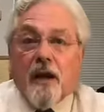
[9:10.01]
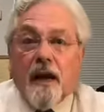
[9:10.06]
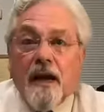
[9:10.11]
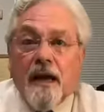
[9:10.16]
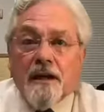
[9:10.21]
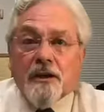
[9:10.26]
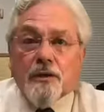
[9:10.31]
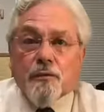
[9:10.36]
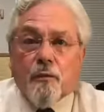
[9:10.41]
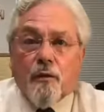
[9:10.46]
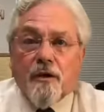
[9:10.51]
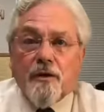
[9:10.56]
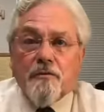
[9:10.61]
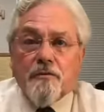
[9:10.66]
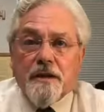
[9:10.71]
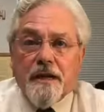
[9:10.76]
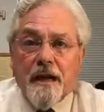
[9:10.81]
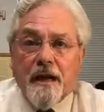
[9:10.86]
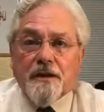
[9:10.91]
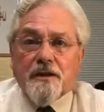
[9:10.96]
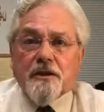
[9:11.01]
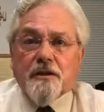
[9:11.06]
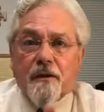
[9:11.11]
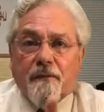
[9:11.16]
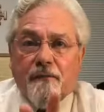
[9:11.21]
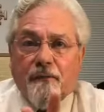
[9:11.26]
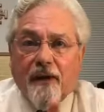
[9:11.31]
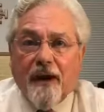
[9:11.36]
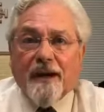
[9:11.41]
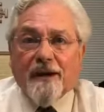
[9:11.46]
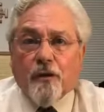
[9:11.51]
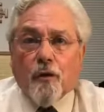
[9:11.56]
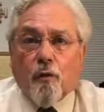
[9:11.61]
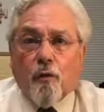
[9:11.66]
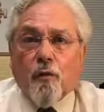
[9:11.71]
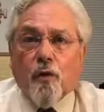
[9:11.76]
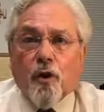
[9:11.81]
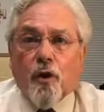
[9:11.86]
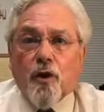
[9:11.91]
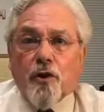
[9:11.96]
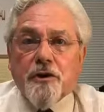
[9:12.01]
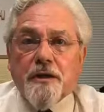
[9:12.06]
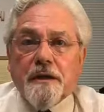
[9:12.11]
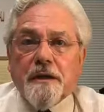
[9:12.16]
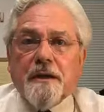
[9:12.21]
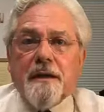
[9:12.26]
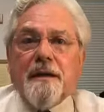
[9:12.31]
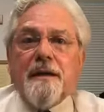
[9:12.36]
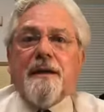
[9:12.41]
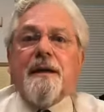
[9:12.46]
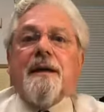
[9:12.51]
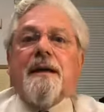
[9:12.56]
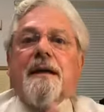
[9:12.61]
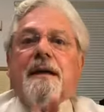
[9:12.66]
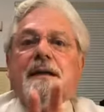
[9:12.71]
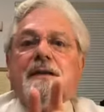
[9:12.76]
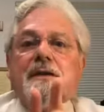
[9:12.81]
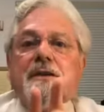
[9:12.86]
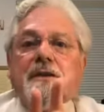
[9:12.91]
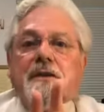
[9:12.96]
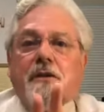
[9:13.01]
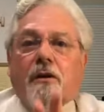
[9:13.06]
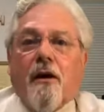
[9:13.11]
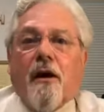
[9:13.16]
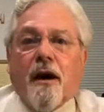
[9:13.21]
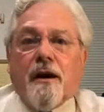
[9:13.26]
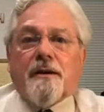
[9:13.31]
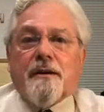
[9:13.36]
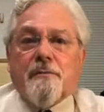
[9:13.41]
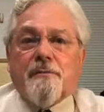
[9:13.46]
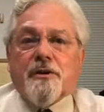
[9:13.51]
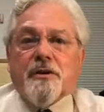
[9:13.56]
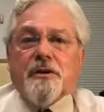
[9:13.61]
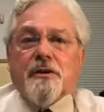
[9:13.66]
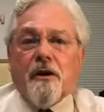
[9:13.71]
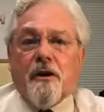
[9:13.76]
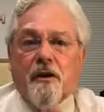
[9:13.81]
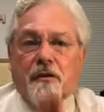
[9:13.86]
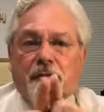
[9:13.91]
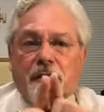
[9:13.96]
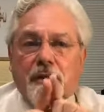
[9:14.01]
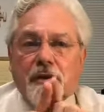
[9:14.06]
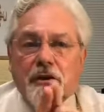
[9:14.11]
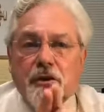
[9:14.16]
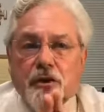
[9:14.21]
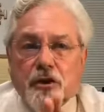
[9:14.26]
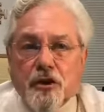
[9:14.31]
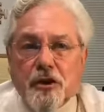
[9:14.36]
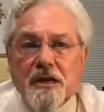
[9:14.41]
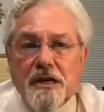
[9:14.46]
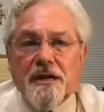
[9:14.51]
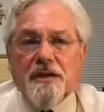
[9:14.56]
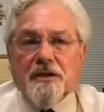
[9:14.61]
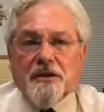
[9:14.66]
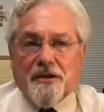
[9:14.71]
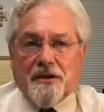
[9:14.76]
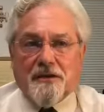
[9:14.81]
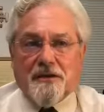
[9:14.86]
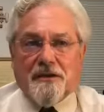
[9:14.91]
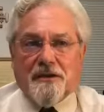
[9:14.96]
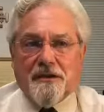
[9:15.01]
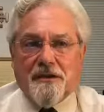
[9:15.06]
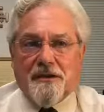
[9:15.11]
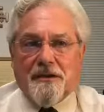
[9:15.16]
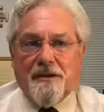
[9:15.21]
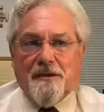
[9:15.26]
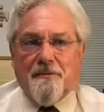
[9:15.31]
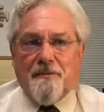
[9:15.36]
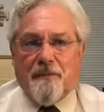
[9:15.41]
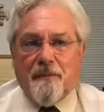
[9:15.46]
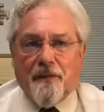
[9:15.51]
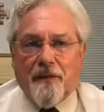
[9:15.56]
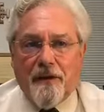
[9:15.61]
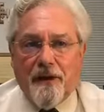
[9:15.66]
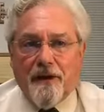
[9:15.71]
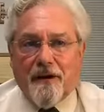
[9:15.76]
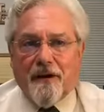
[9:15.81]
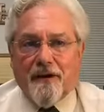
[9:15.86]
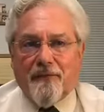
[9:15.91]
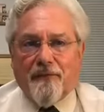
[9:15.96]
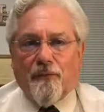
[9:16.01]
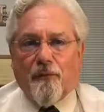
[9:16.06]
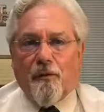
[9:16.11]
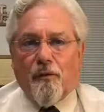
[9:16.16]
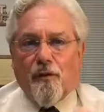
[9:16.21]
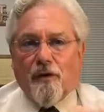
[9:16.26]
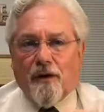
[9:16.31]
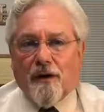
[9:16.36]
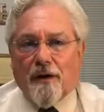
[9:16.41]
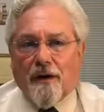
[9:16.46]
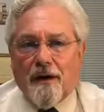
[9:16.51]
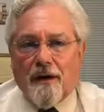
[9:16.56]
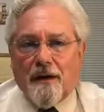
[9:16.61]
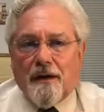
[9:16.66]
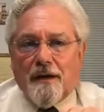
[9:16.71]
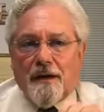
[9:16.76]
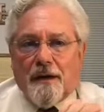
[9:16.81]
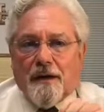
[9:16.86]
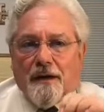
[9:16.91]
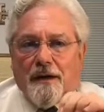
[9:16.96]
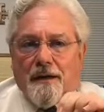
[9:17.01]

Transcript: The last one who gets the final word is God Himself, Jesus. Therefore,